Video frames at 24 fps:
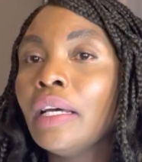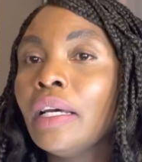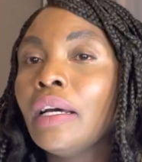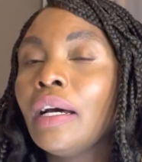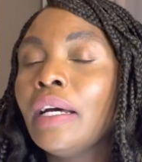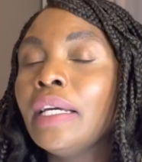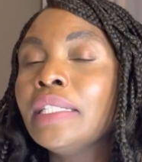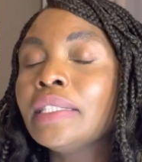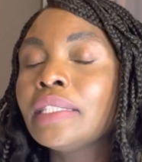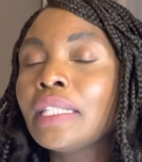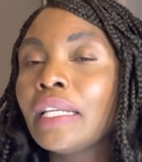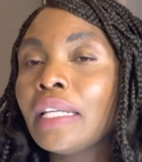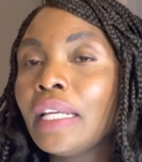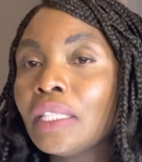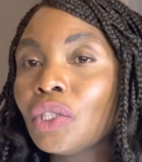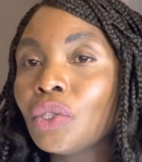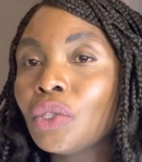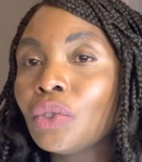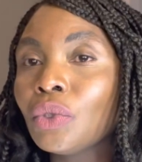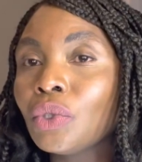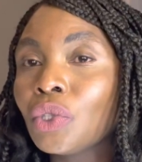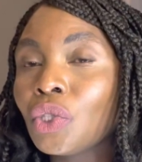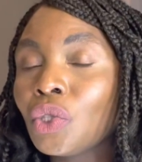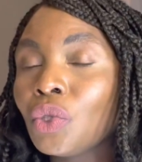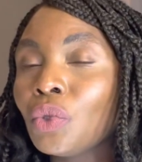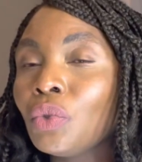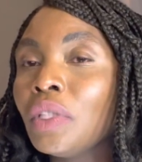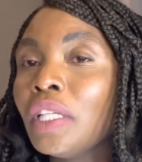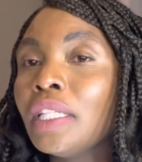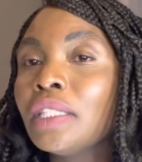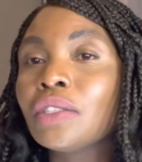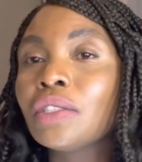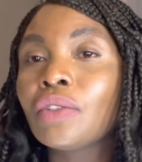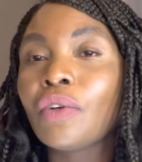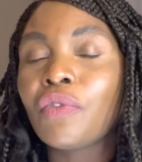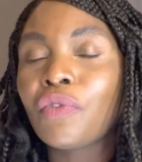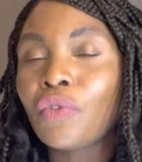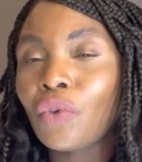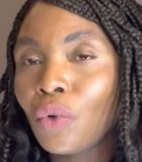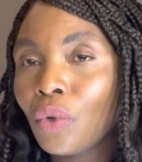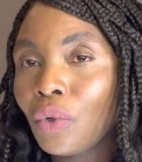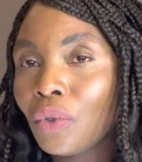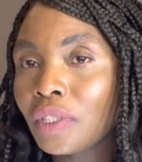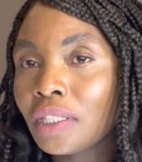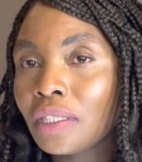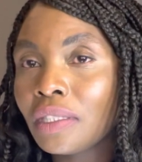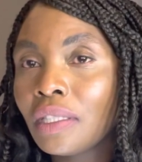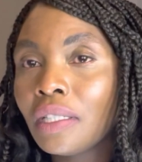International students, of
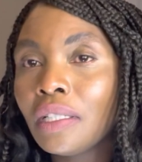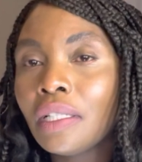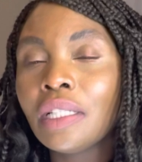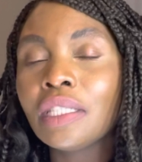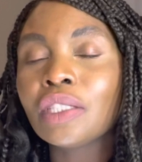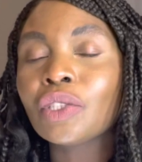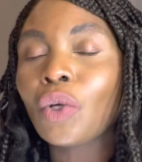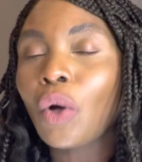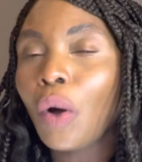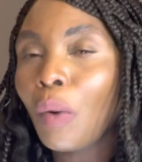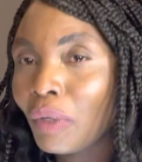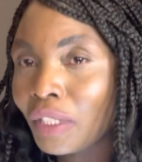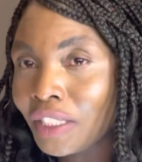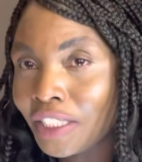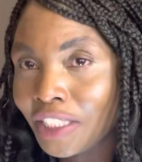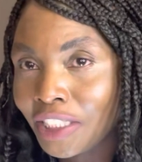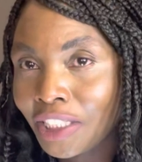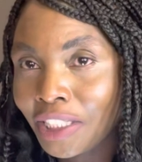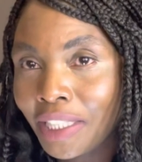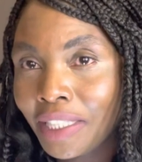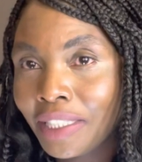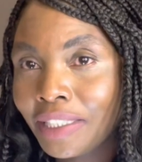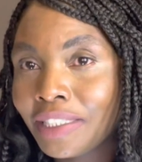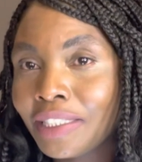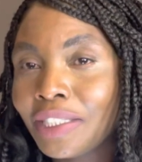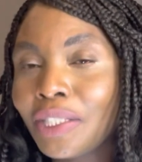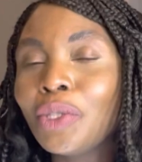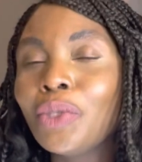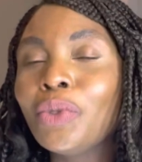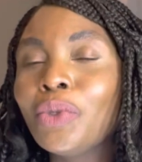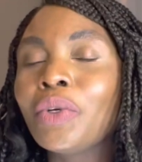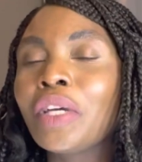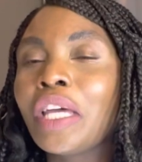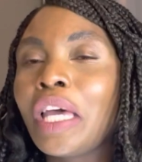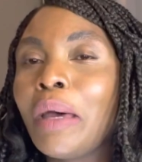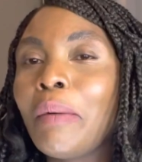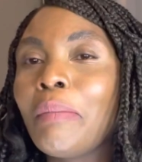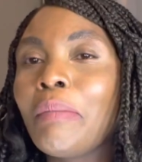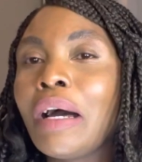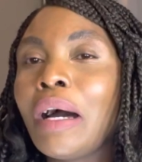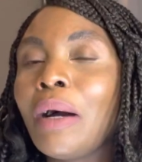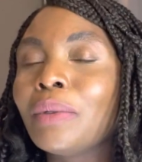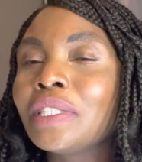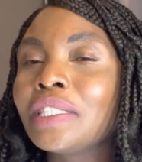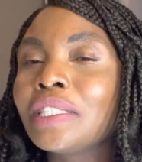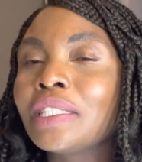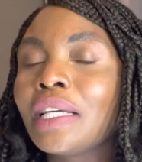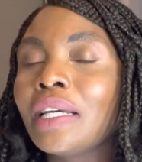course, it's common sense. You came
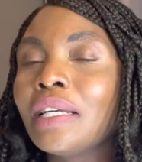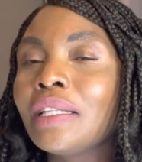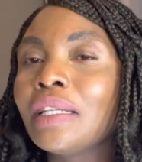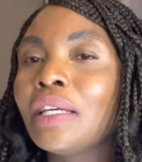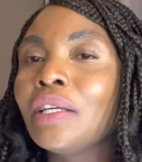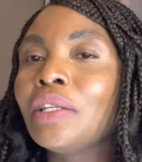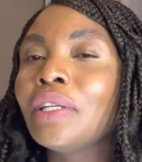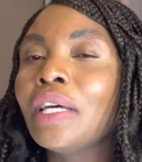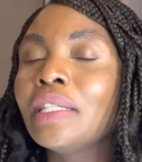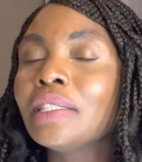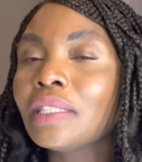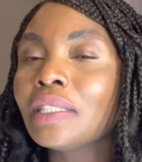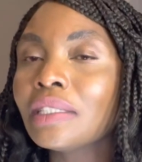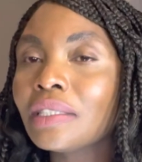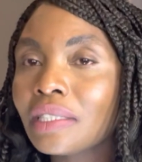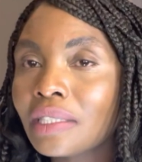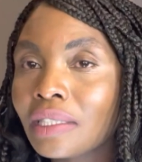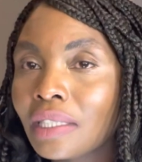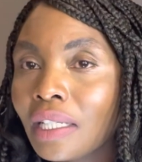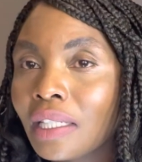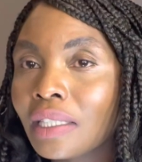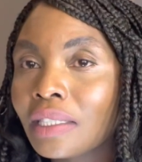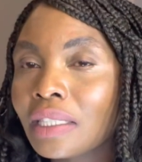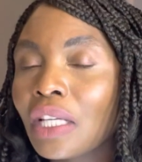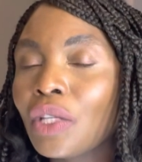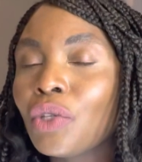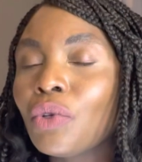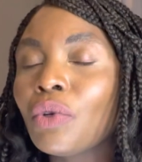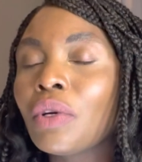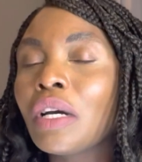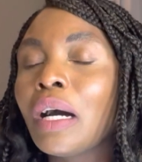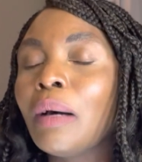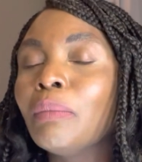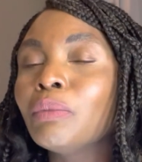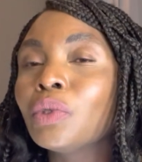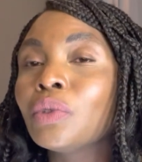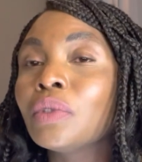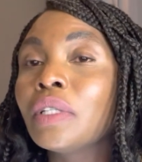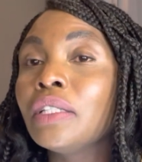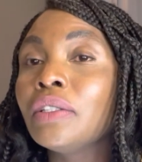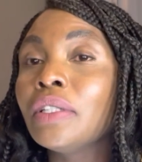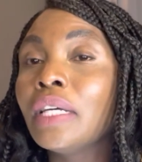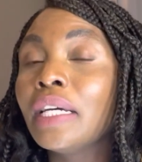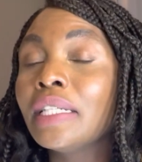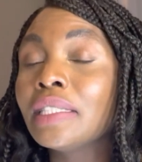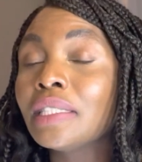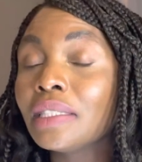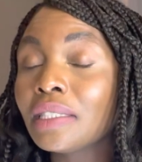outside the United States and you come to the
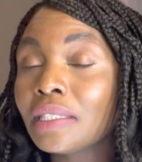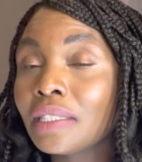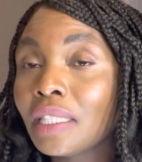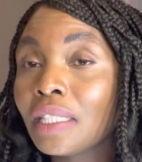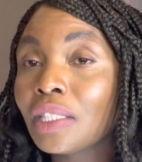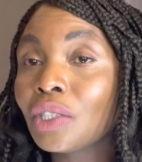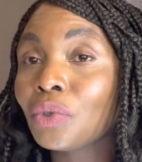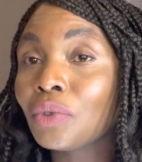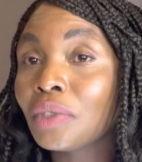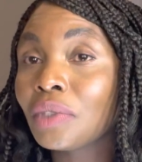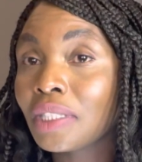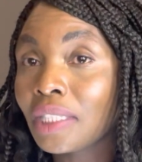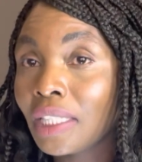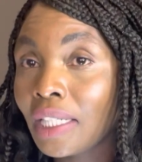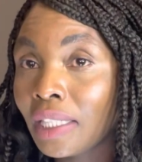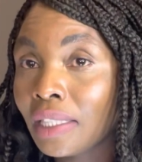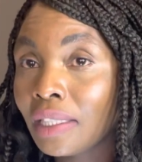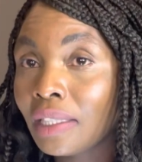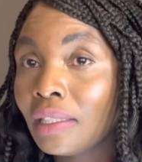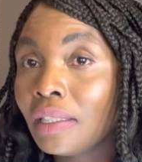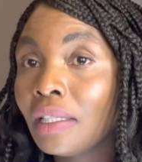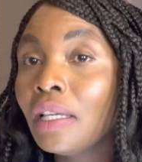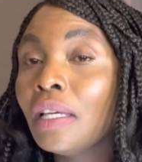United States to study.